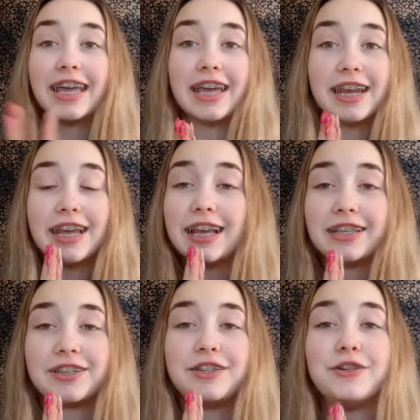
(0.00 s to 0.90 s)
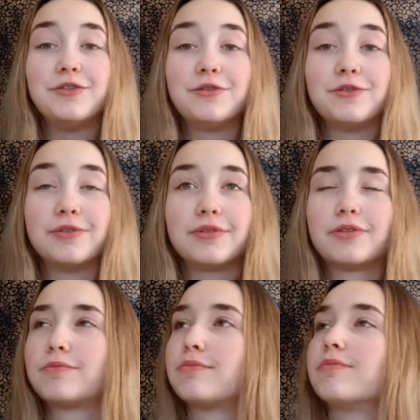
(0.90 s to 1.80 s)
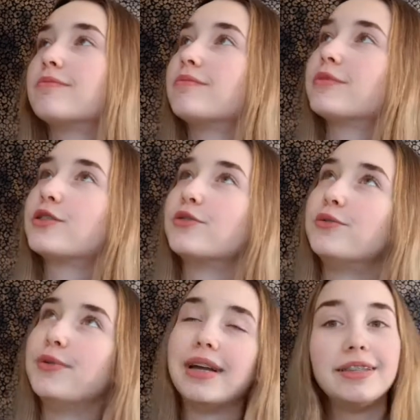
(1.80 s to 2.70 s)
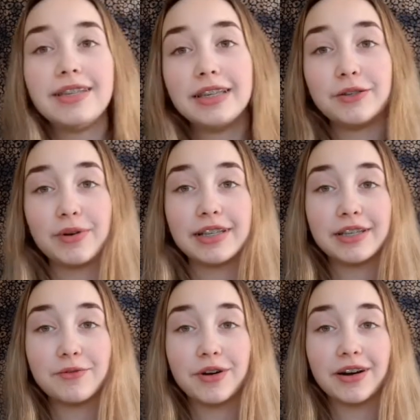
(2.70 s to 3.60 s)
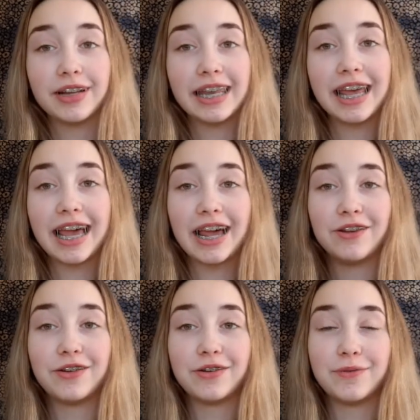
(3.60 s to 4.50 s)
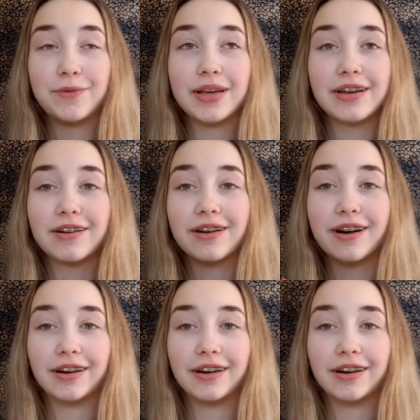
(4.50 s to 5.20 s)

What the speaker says: It is 2021 and we